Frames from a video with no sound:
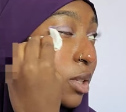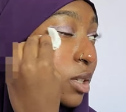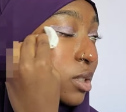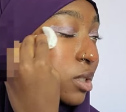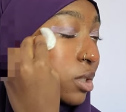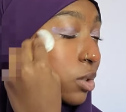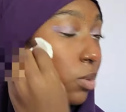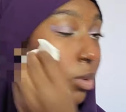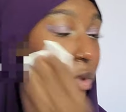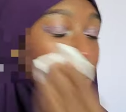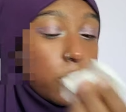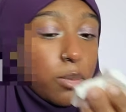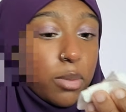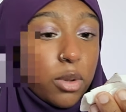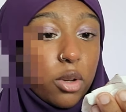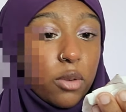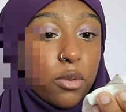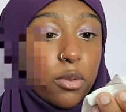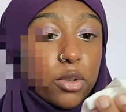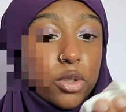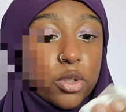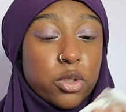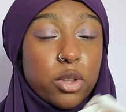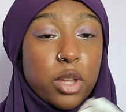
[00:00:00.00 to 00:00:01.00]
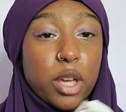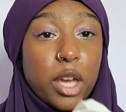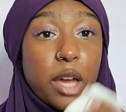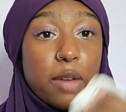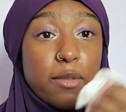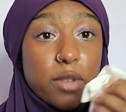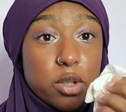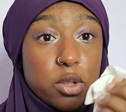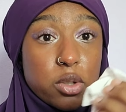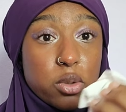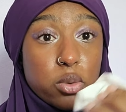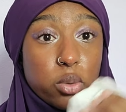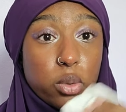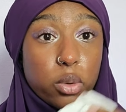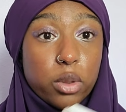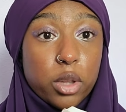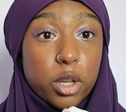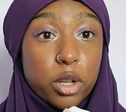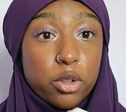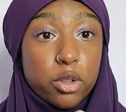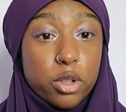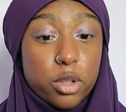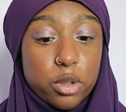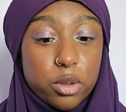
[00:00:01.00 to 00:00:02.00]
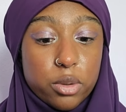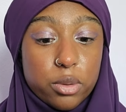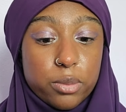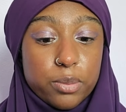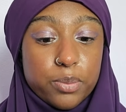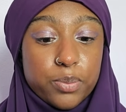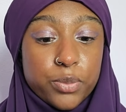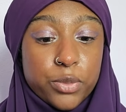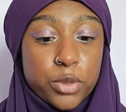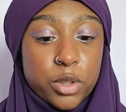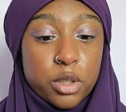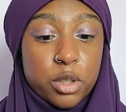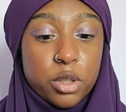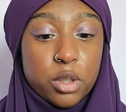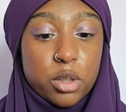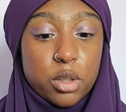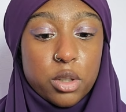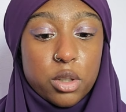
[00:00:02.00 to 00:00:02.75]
So they have a school and stuff for,